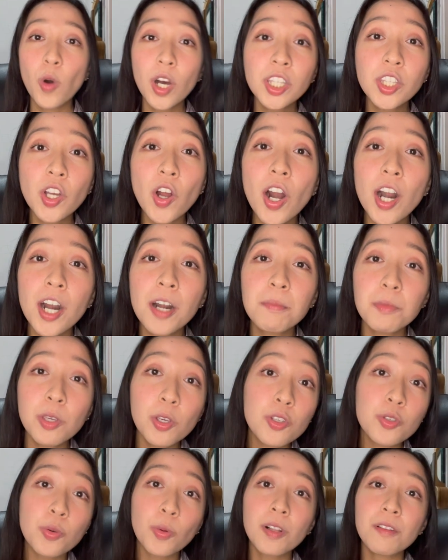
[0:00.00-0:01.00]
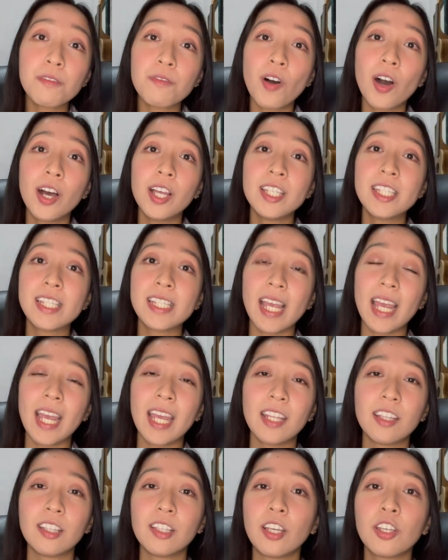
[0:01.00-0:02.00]
What are mutual funds
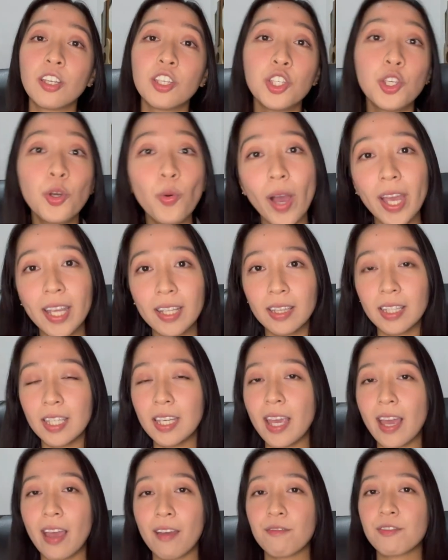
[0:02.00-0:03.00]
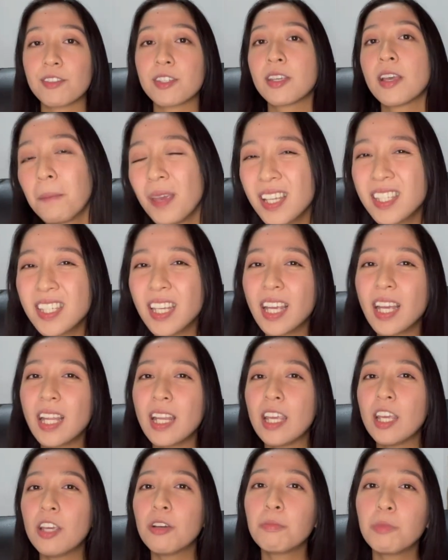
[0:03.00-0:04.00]
and UITFs?
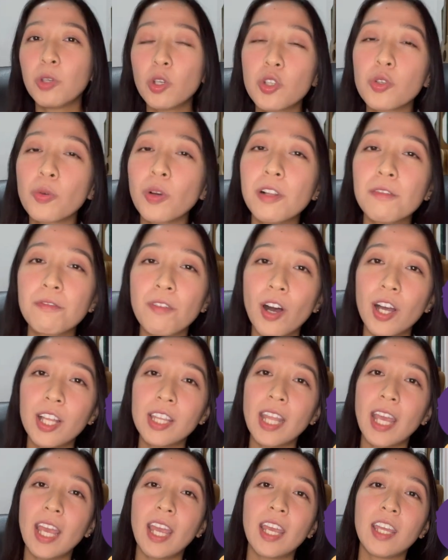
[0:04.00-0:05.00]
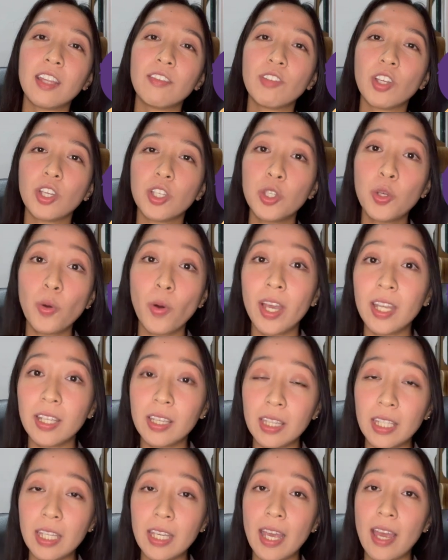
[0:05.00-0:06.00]
Basically, yung mutual fund and
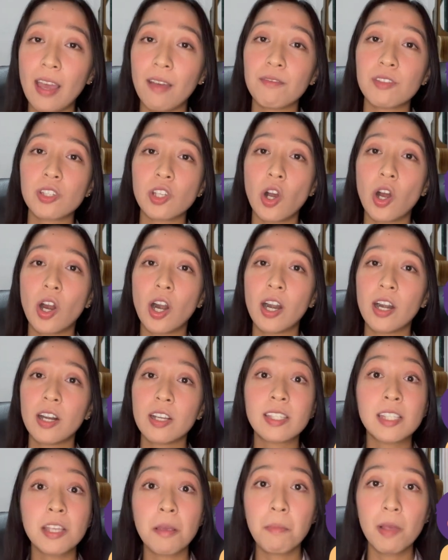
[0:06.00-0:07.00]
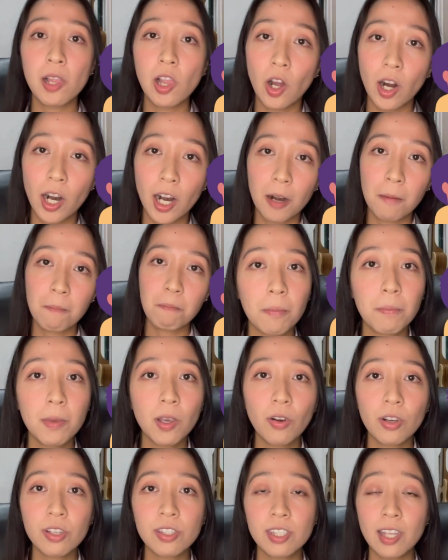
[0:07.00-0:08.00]
UITFs are similar
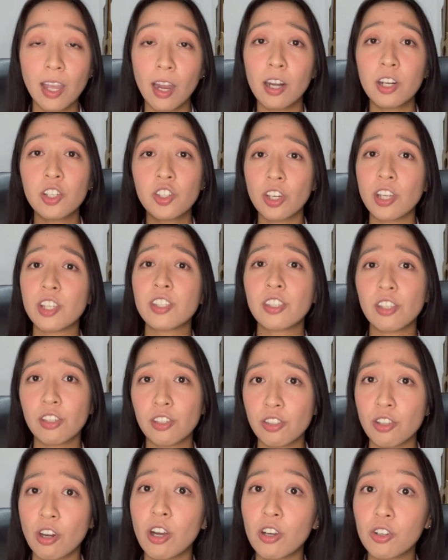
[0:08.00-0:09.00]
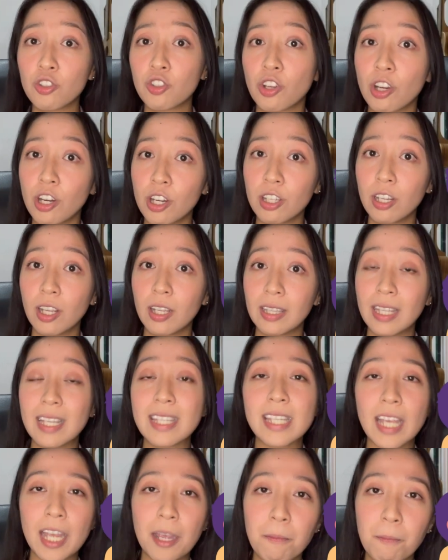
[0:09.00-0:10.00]
because they are just structured the
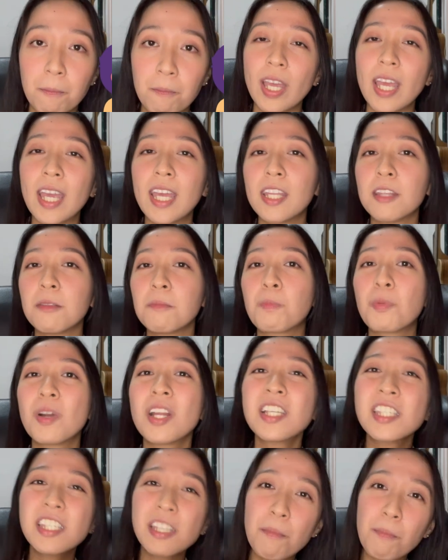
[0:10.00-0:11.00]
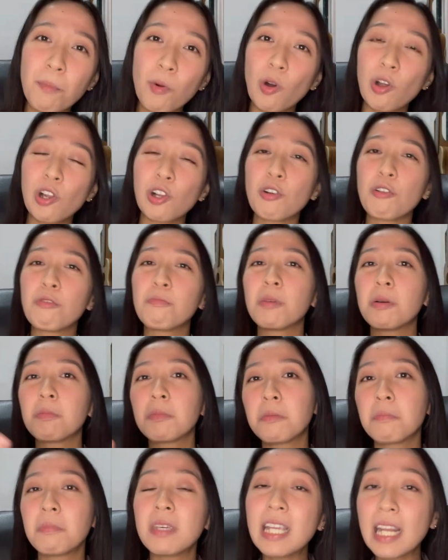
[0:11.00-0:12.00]
same. In principle, kung
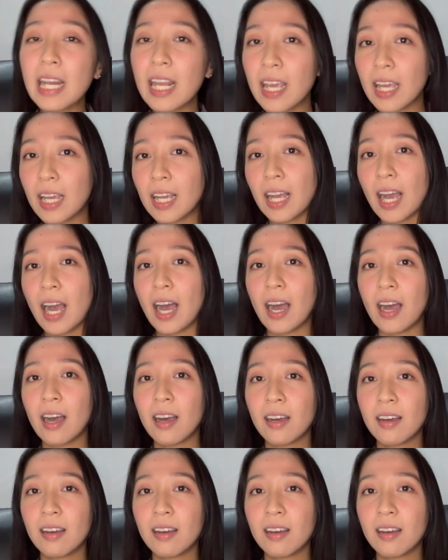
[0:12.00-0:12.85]
mamimili ka,